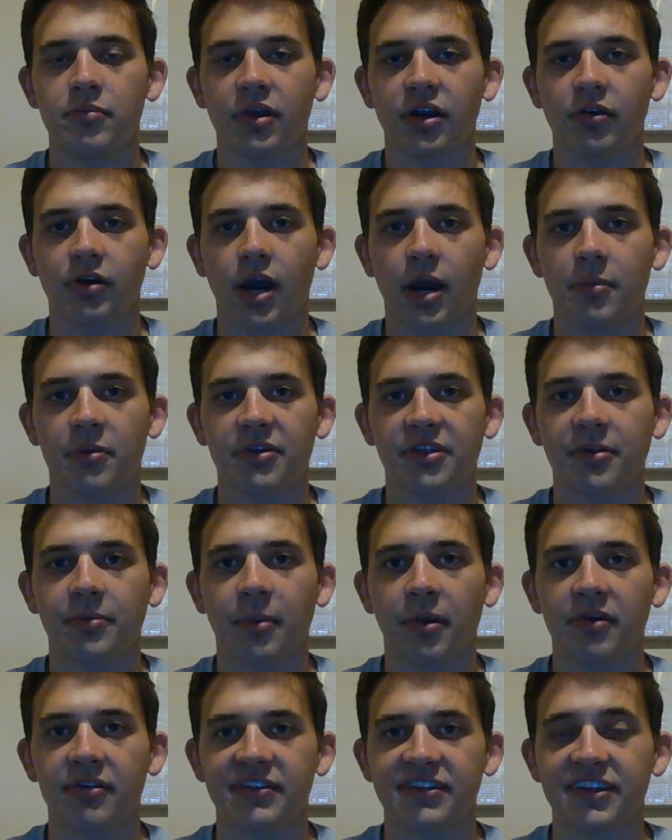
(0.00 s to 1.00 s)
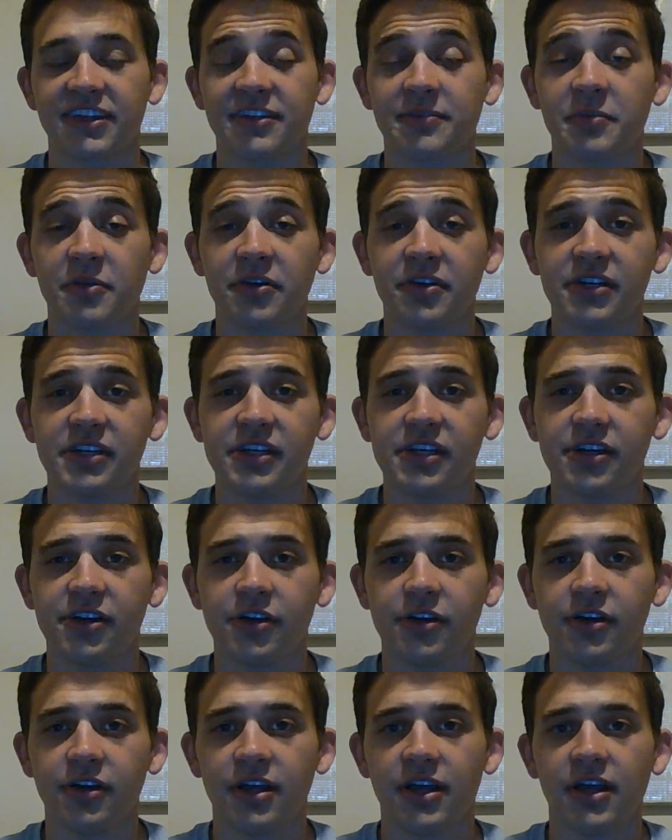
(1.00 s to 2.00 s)
McRoberts about $6 million a
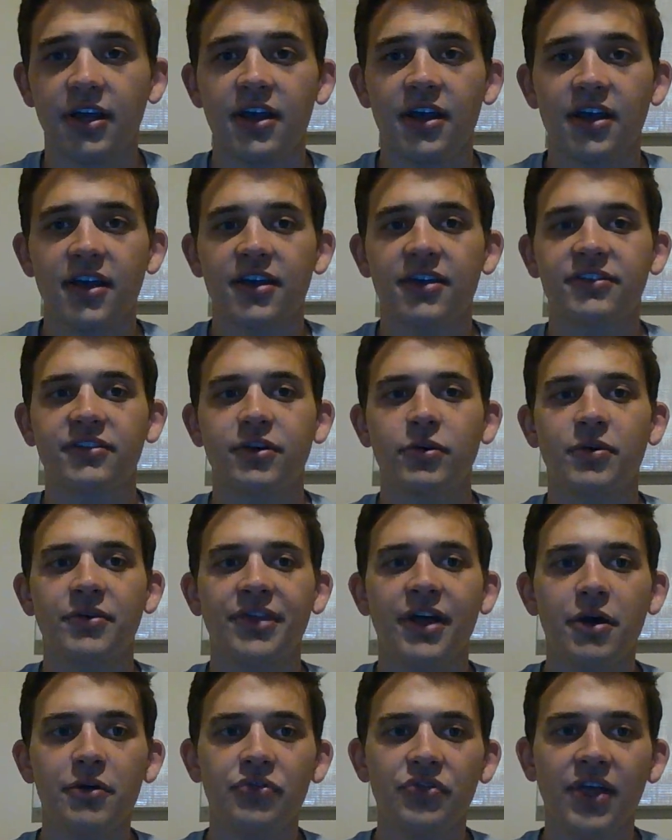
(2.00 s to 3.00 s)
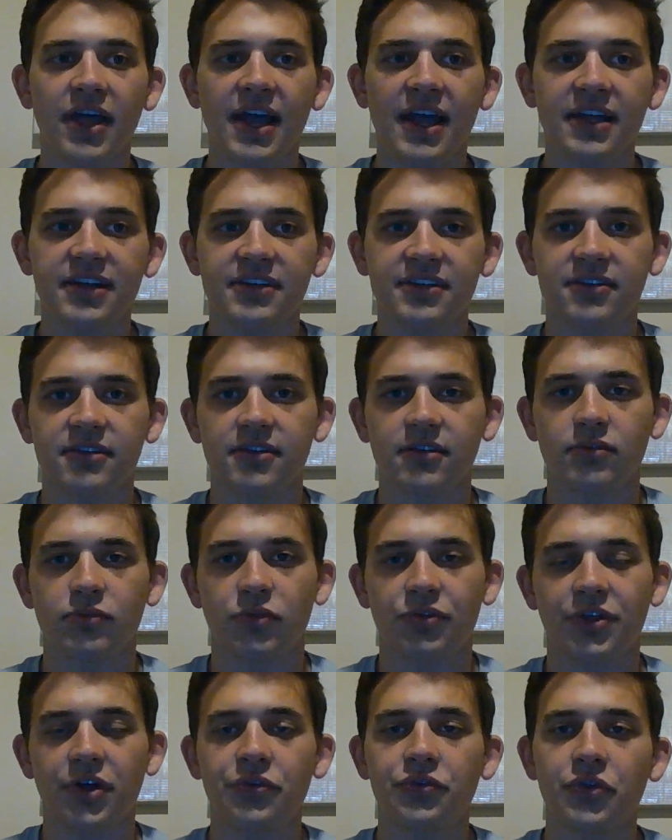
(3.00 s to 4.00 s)
year. So without
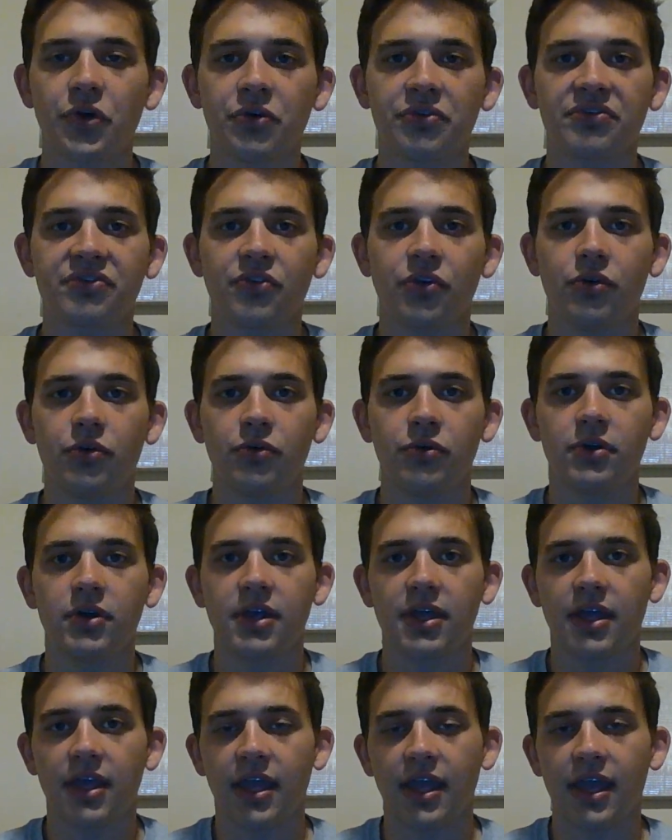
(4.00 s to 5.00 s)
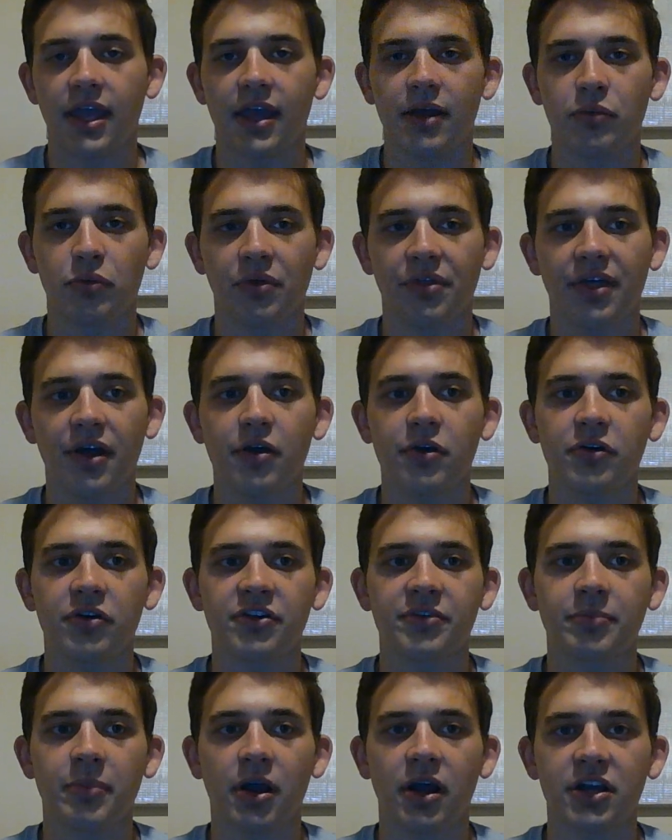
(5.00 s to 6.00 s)
those two, and without
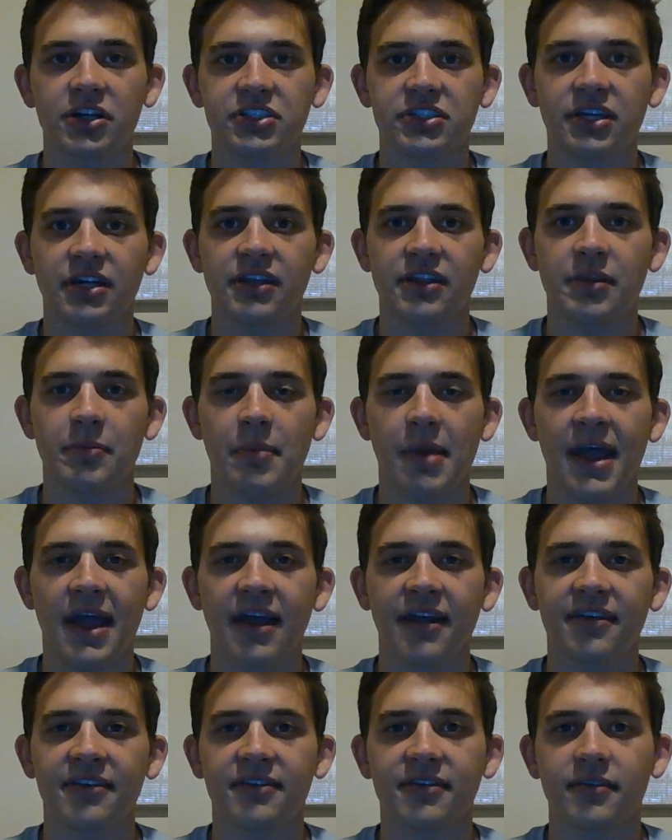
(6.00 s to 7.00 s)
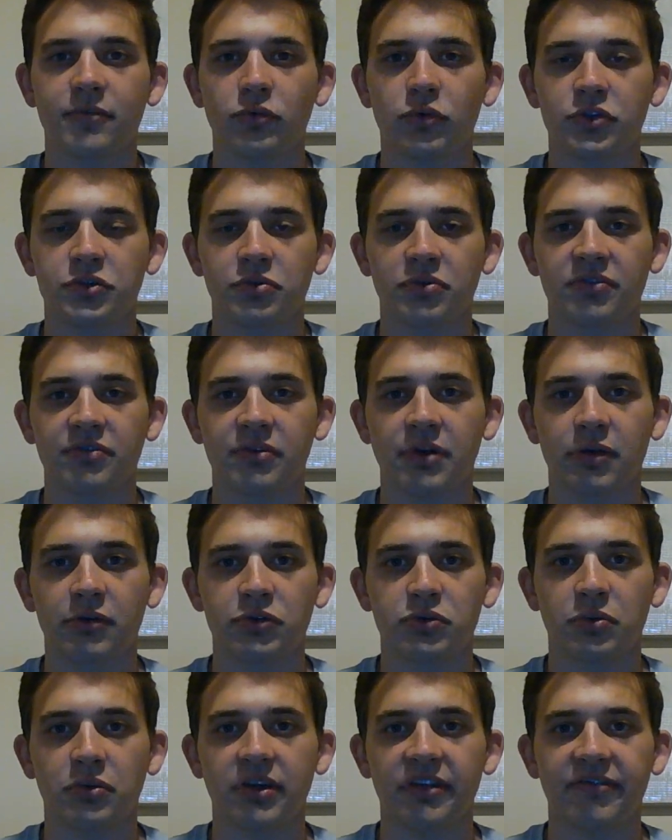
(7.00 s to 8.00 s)
Chris Bosh getting the max, which was around
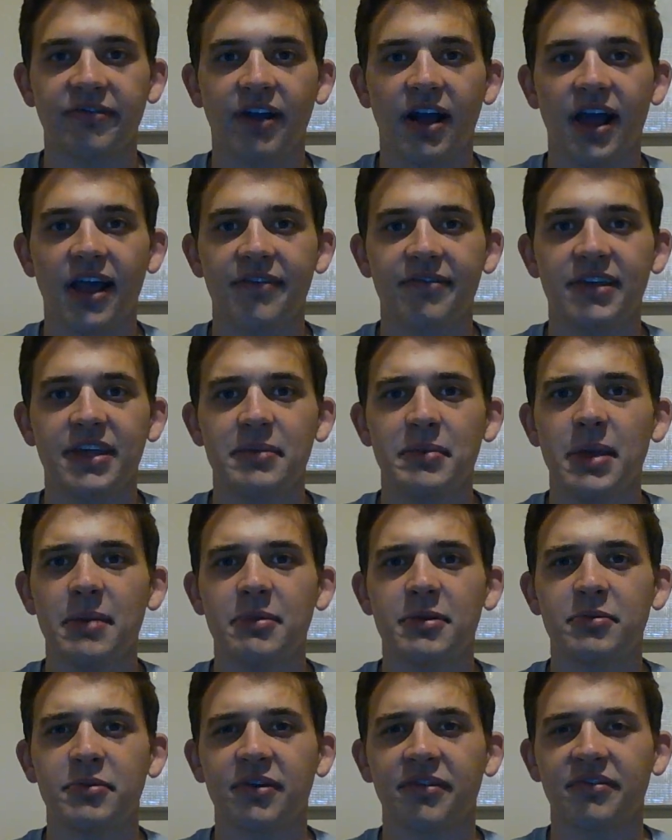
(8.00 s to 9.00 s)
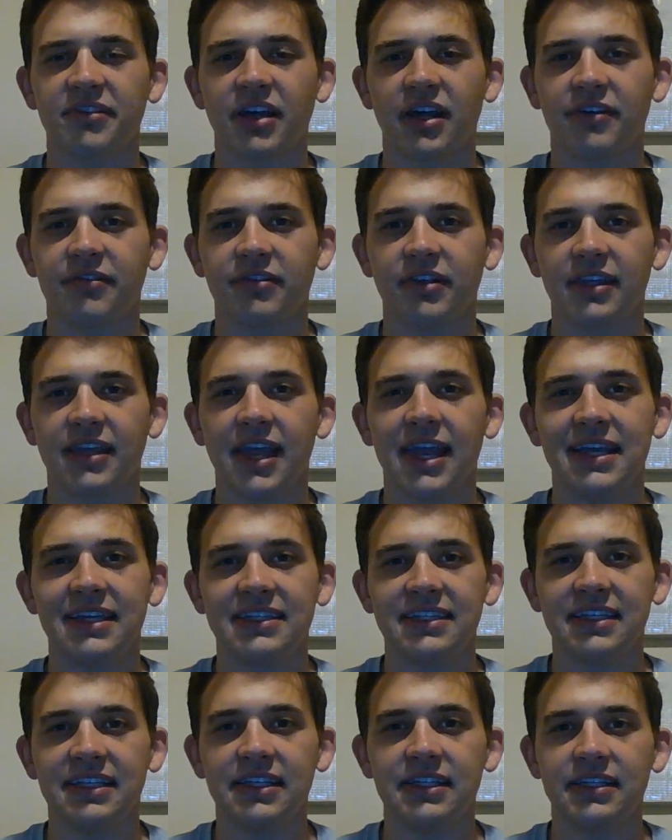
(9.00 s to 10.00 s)
25, he maybe would have signed for like
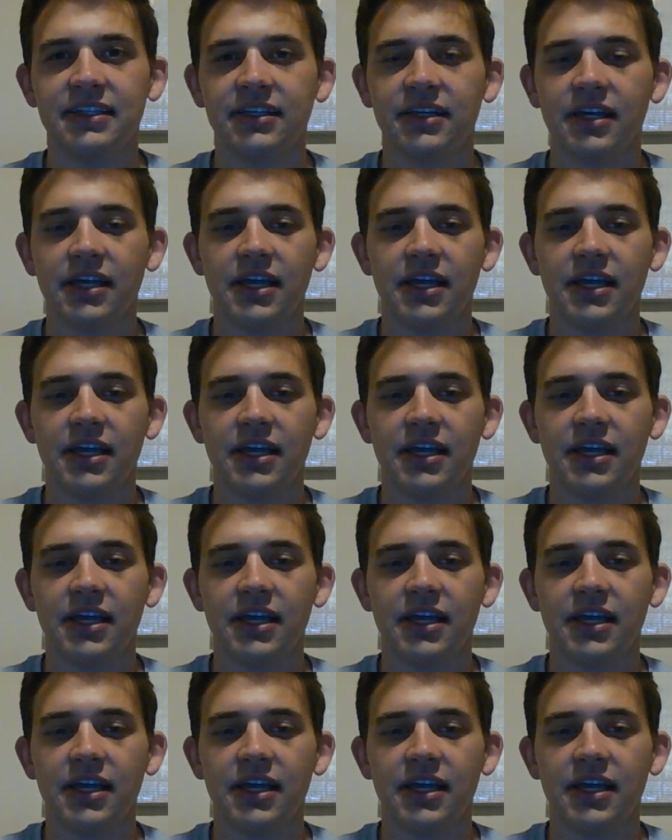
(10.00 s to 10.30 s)
18.